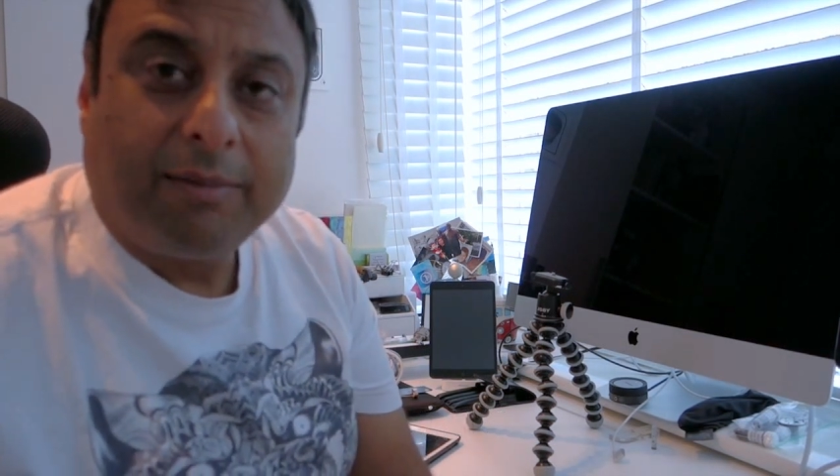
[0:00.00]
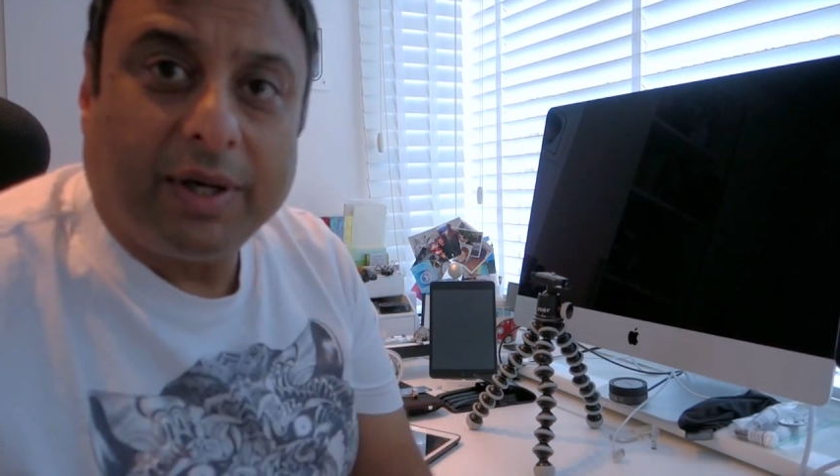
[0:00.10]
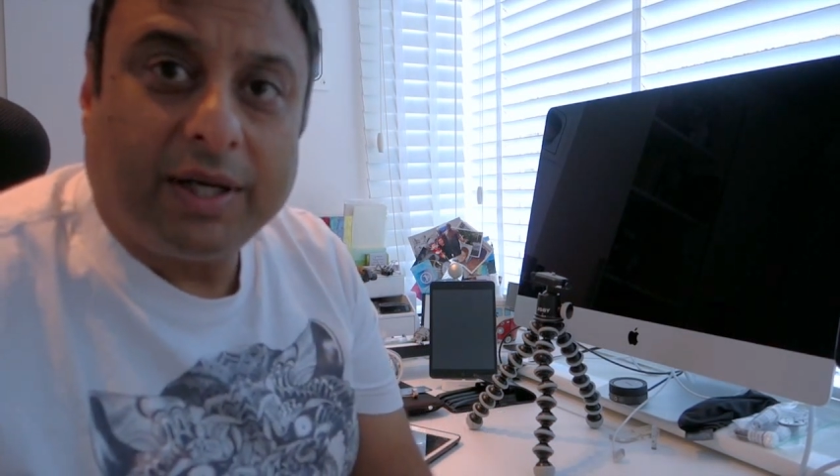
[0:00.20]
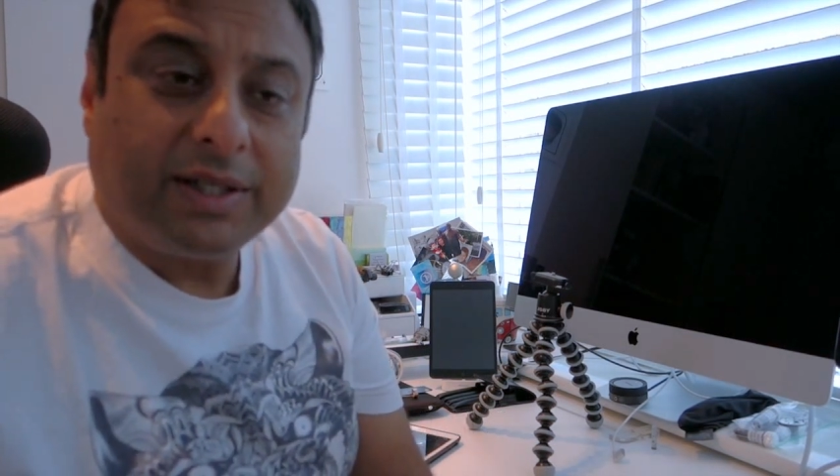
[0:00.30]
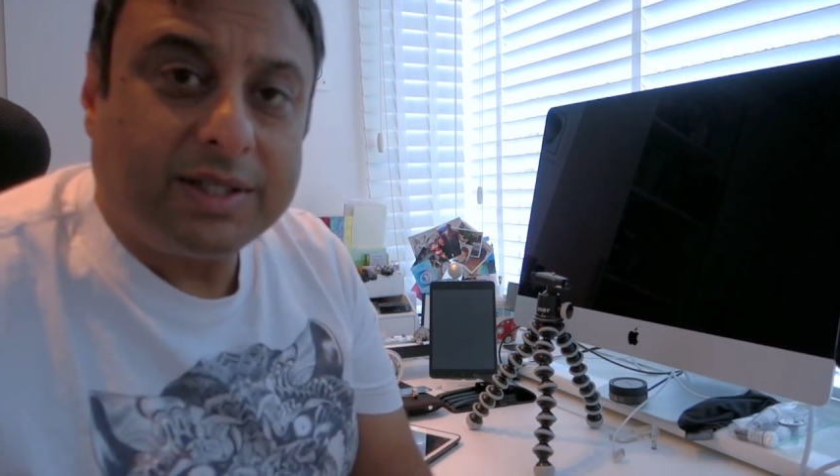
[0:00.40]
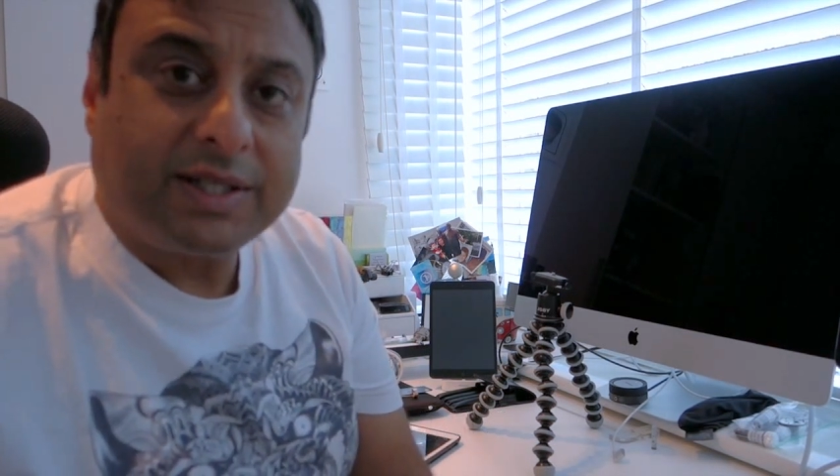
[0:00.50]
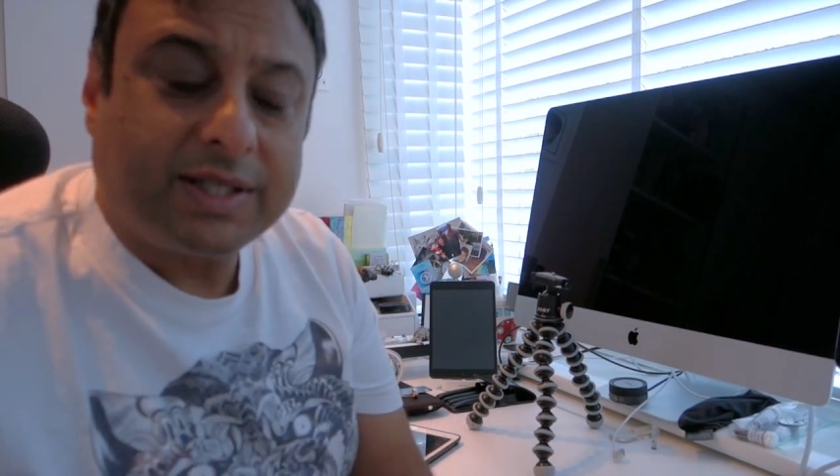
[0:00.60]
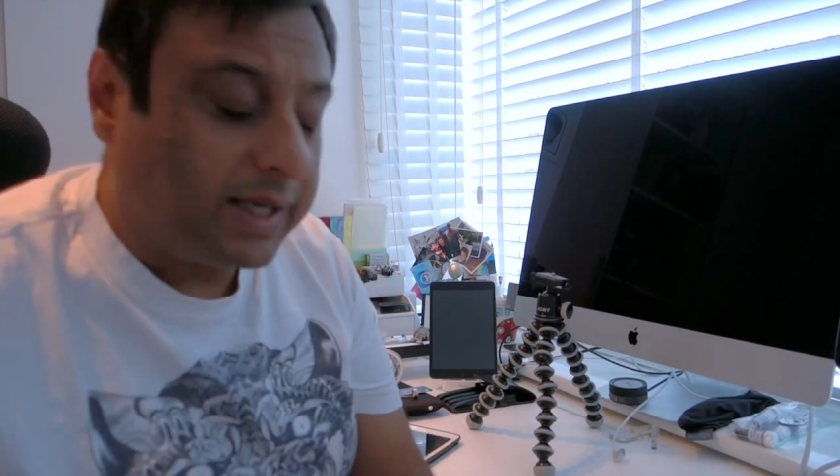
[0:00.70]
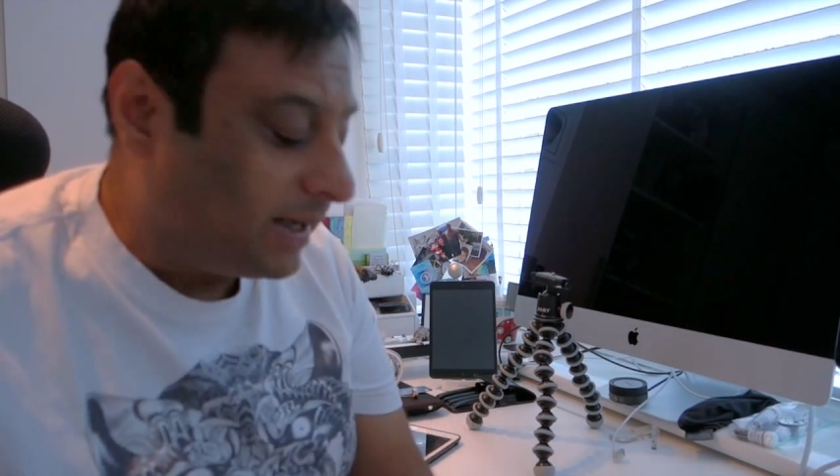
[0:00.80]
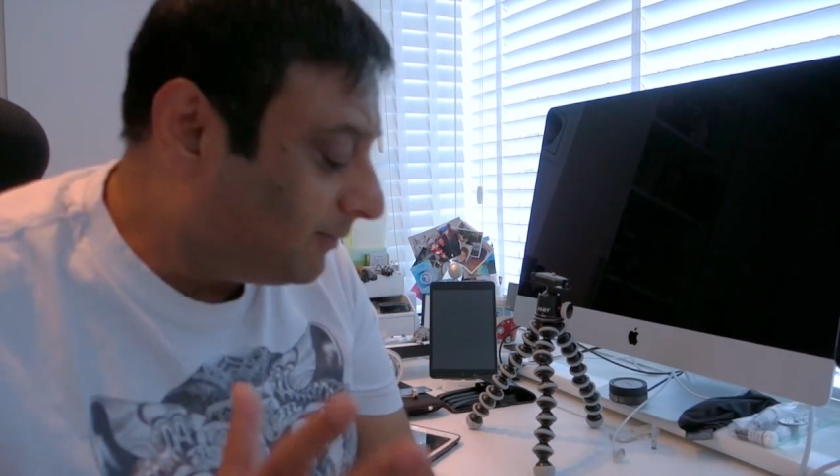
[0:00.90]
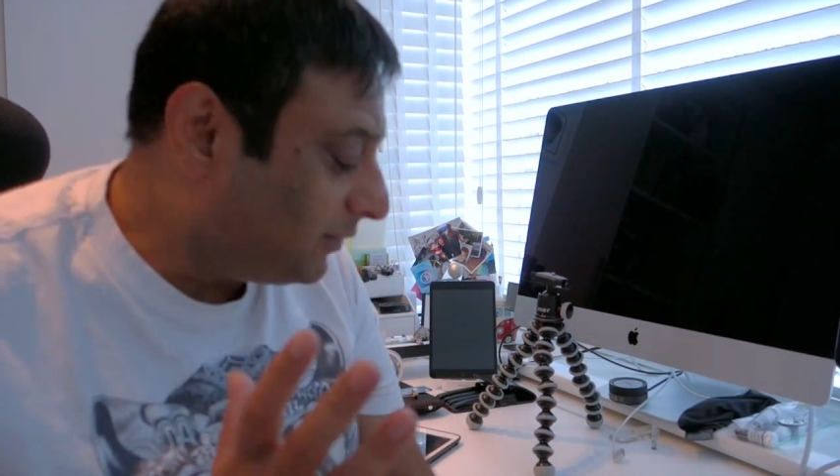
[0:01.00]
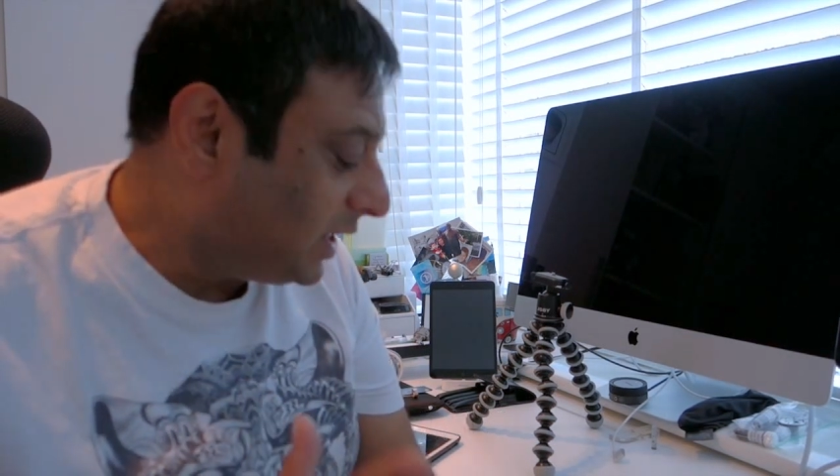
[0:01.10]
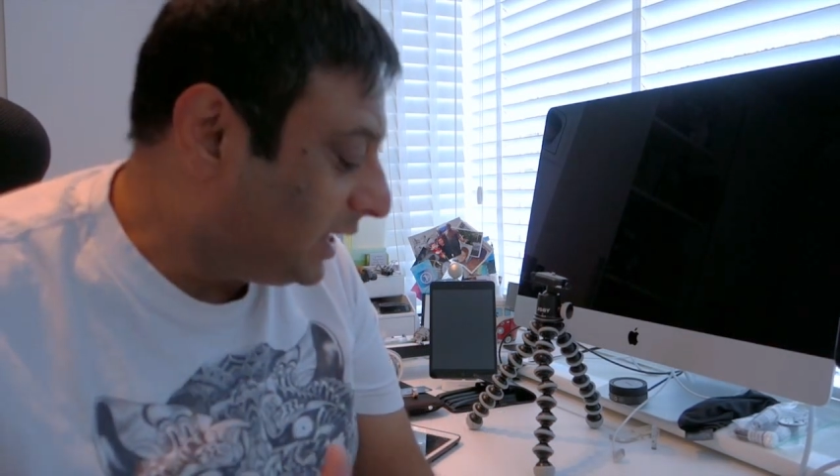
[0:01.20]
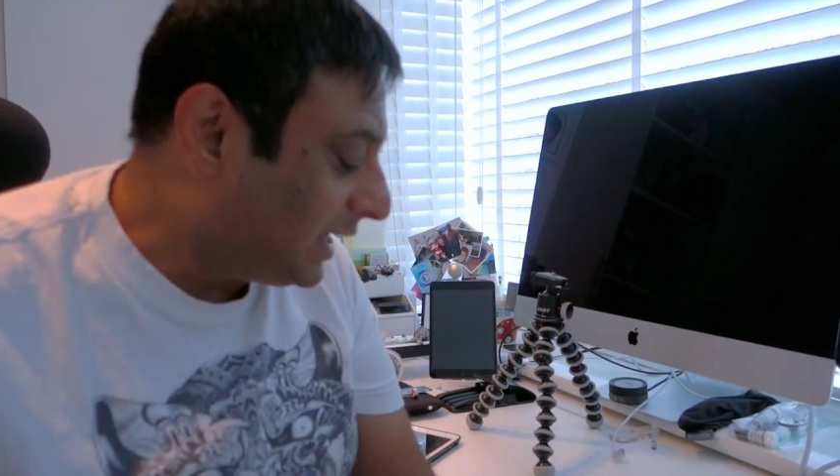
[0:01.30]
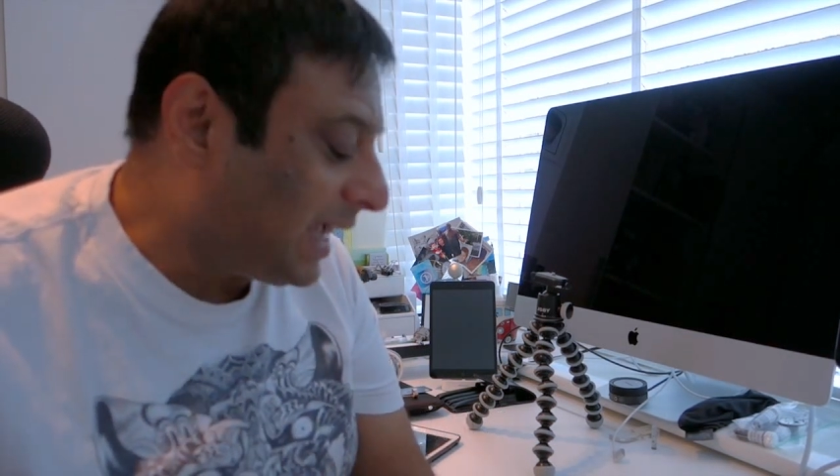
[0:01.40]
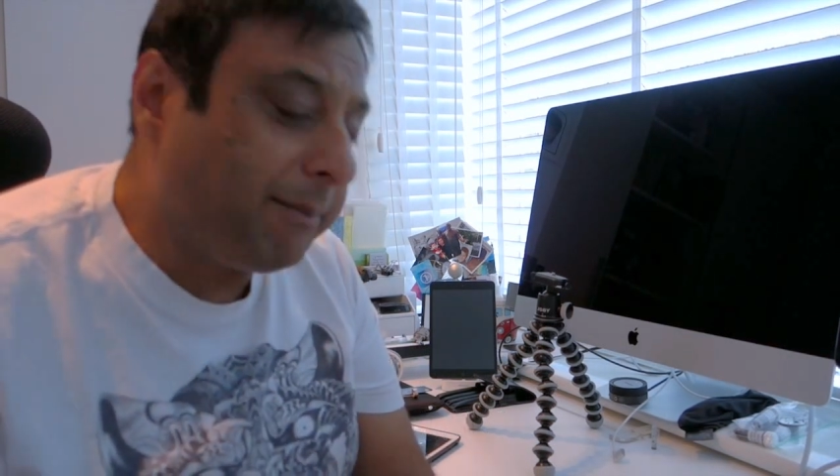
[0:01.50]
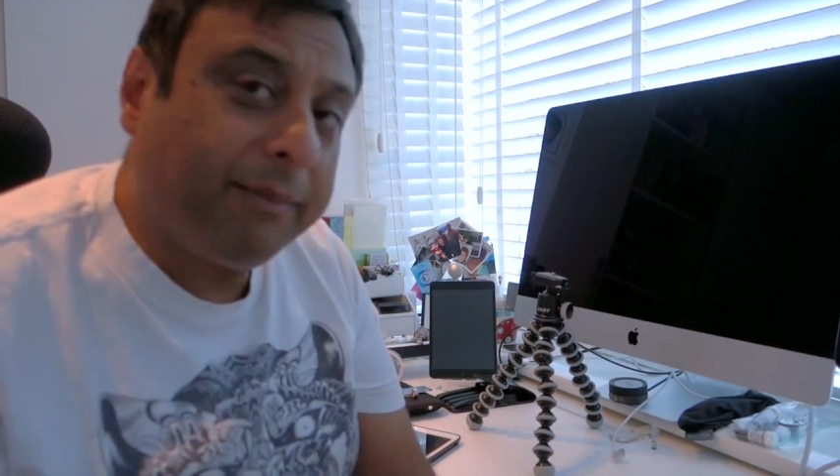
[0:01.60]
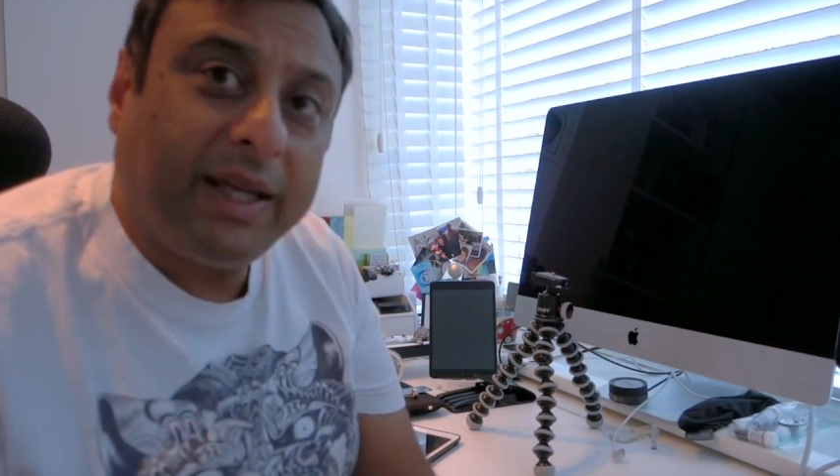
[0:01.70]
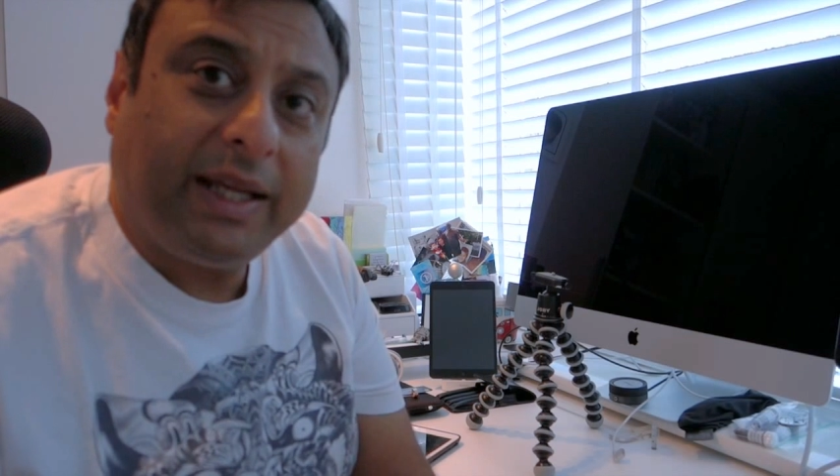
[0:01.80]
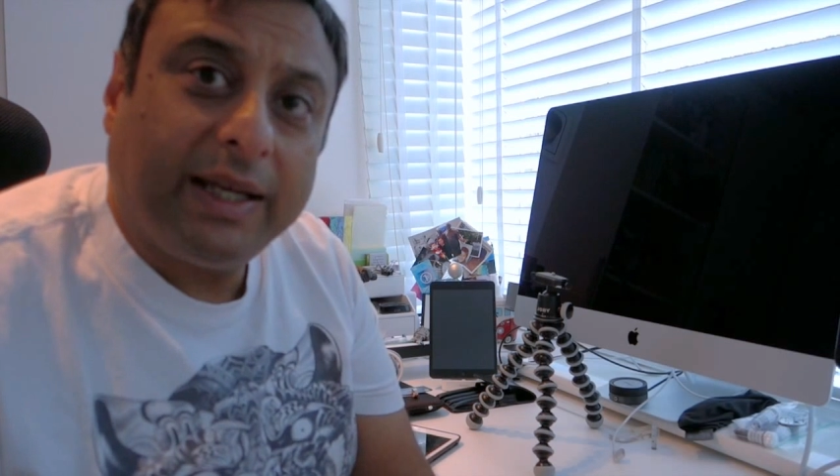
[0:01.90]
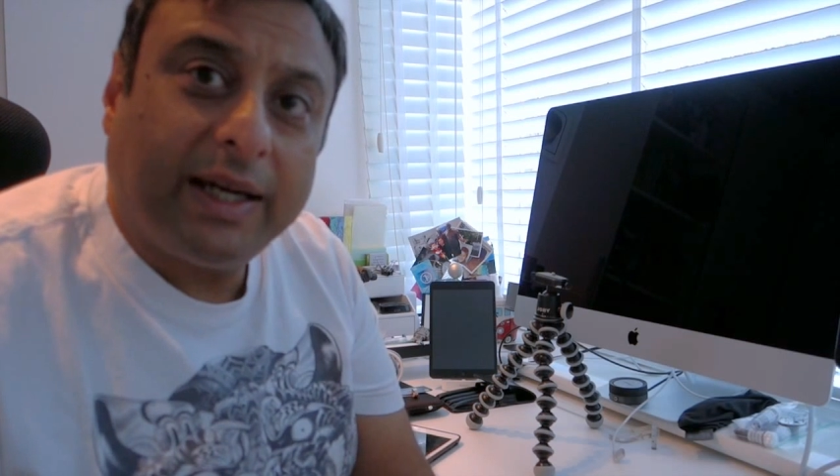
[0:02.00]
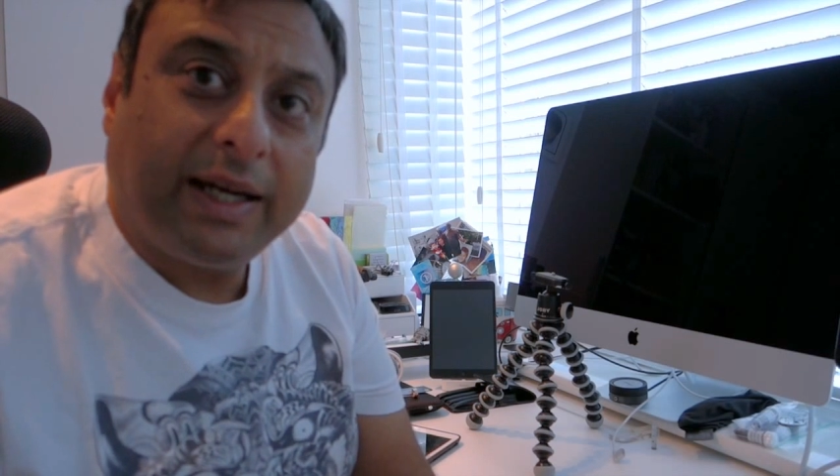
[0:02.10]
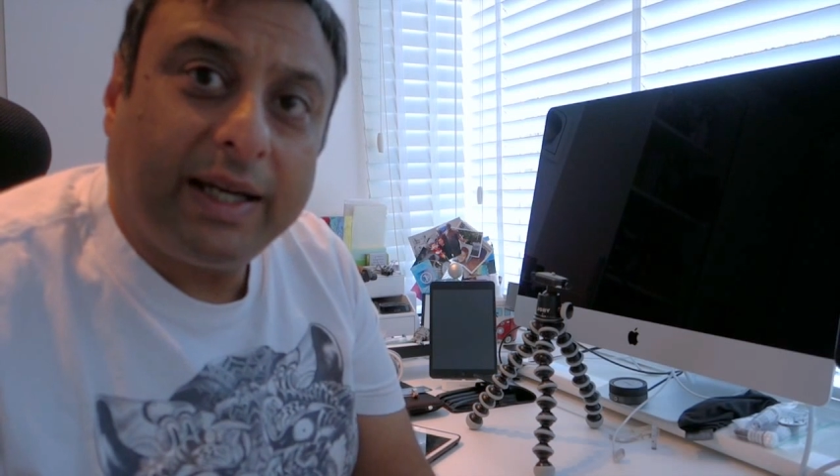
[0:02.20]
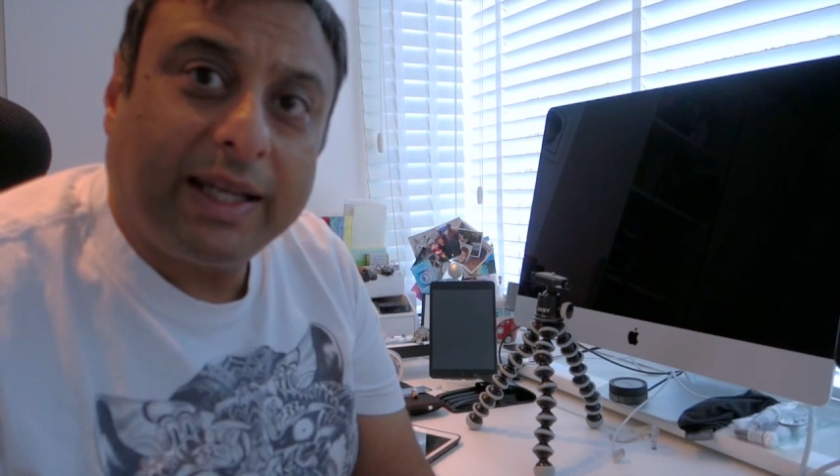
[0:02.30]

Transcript: but um, he kept me uh,